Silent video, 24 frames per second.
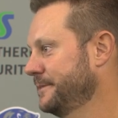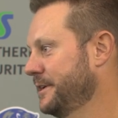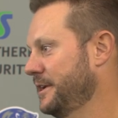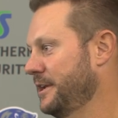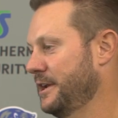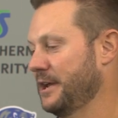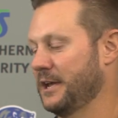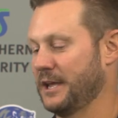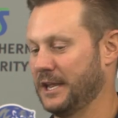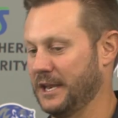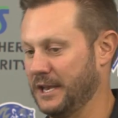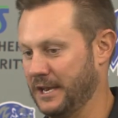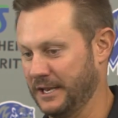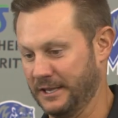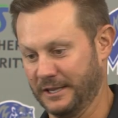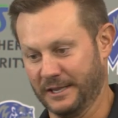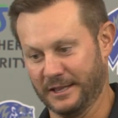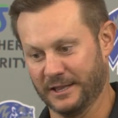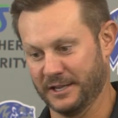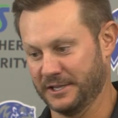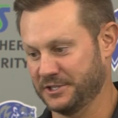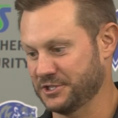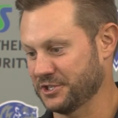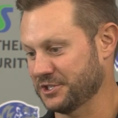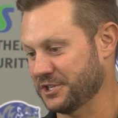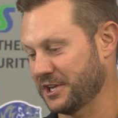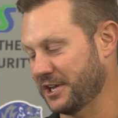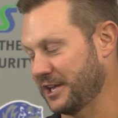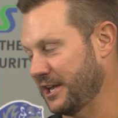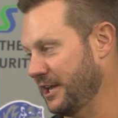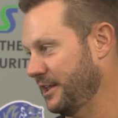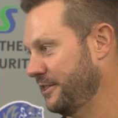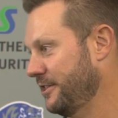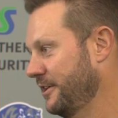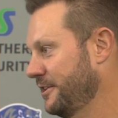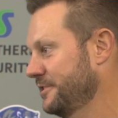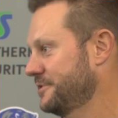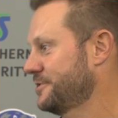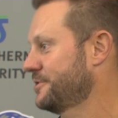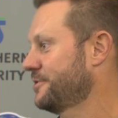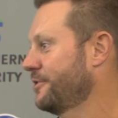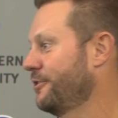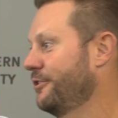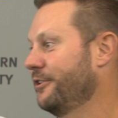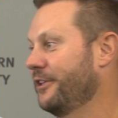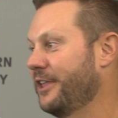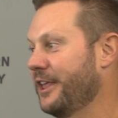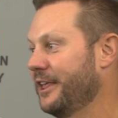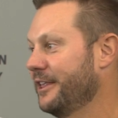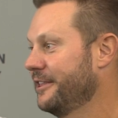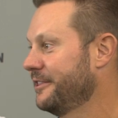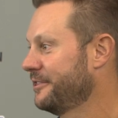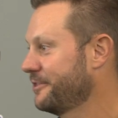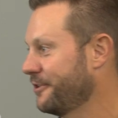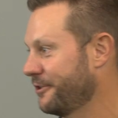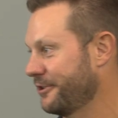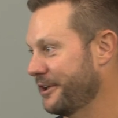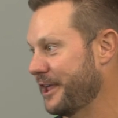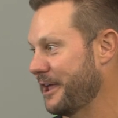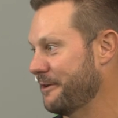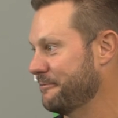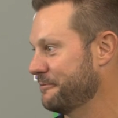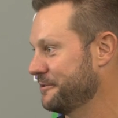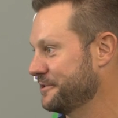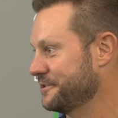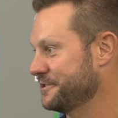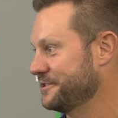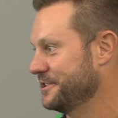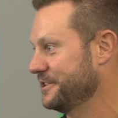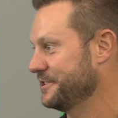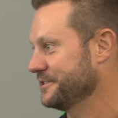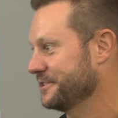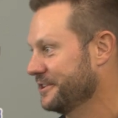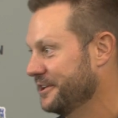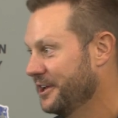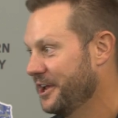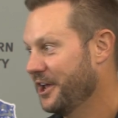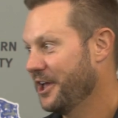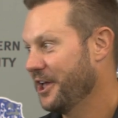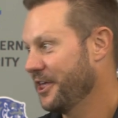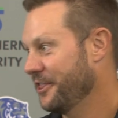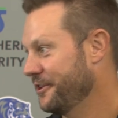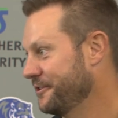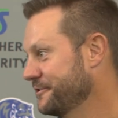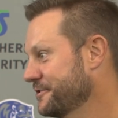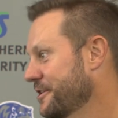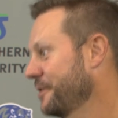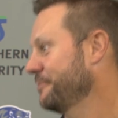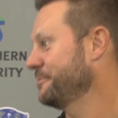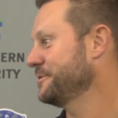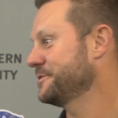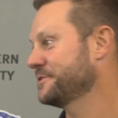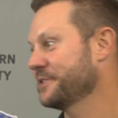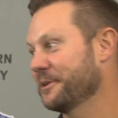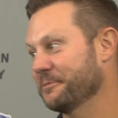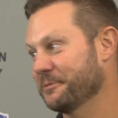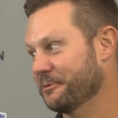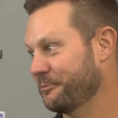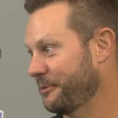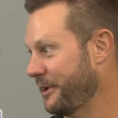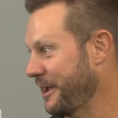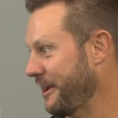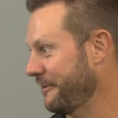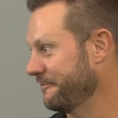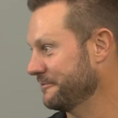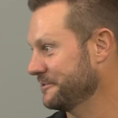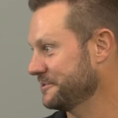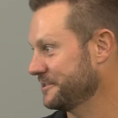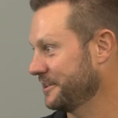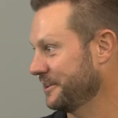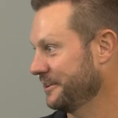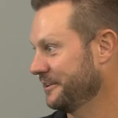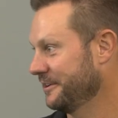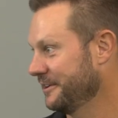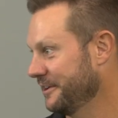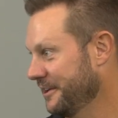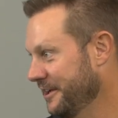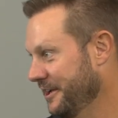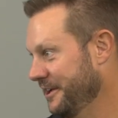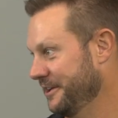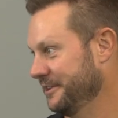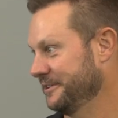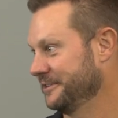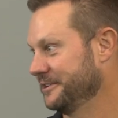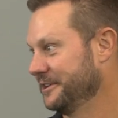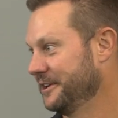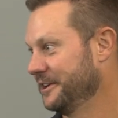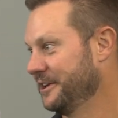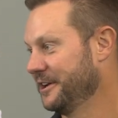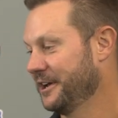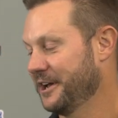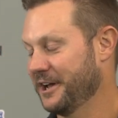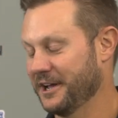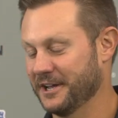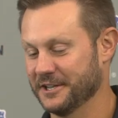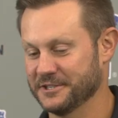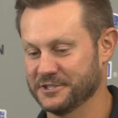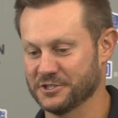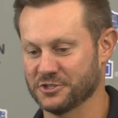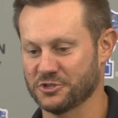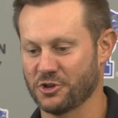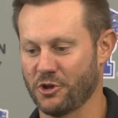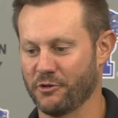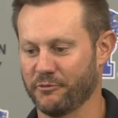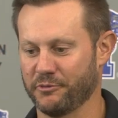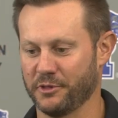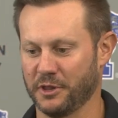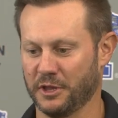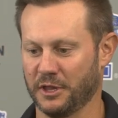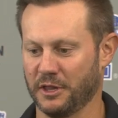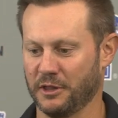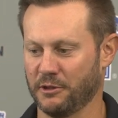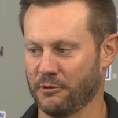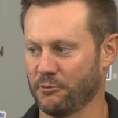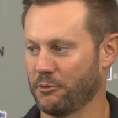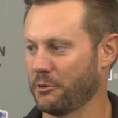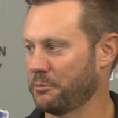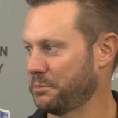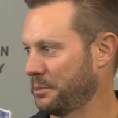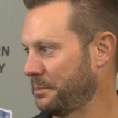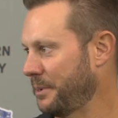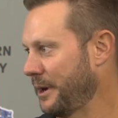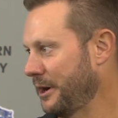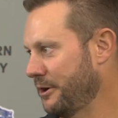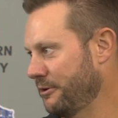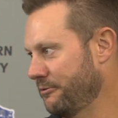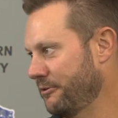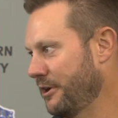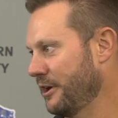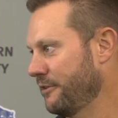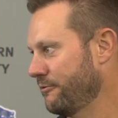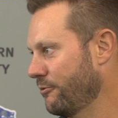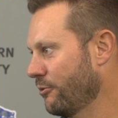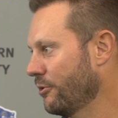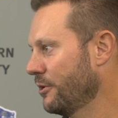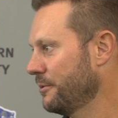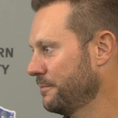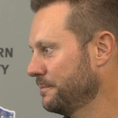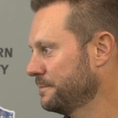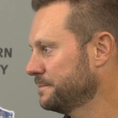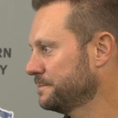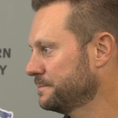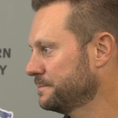And just like anything, it's third game of the season. There's going to be something we haven't seen. And just hopefully we're prepared and ready for it.